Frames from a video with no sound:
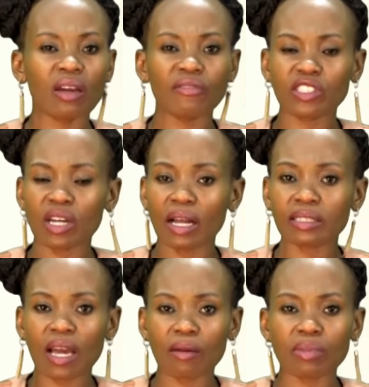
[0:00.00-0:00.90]
Every
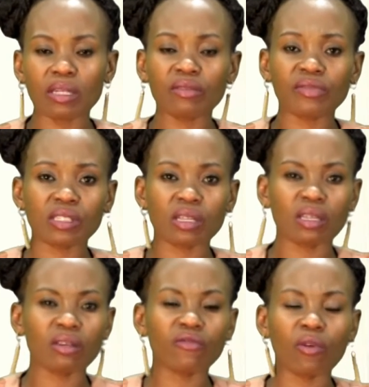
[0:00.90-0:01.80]
child, I believe, is a
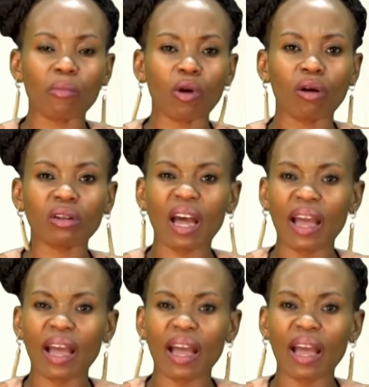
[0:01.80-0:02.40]
gift from God.